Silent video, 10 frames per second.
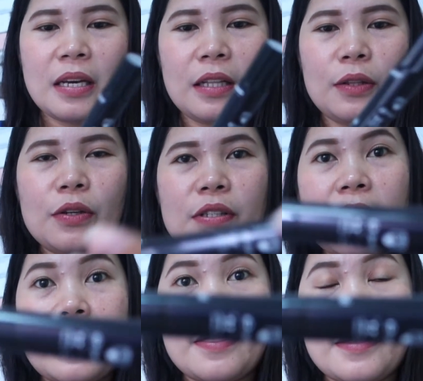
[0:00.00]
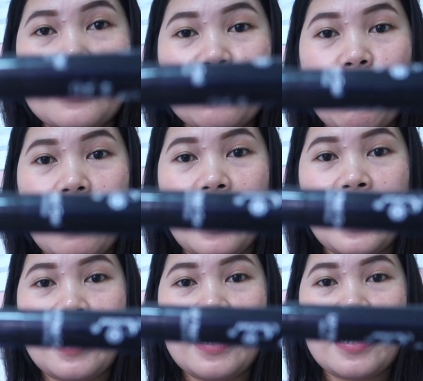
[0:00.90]
It looks like this
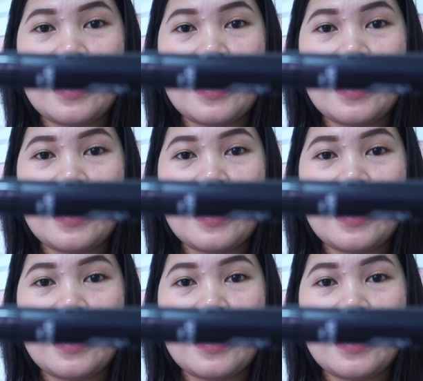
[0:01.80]
one.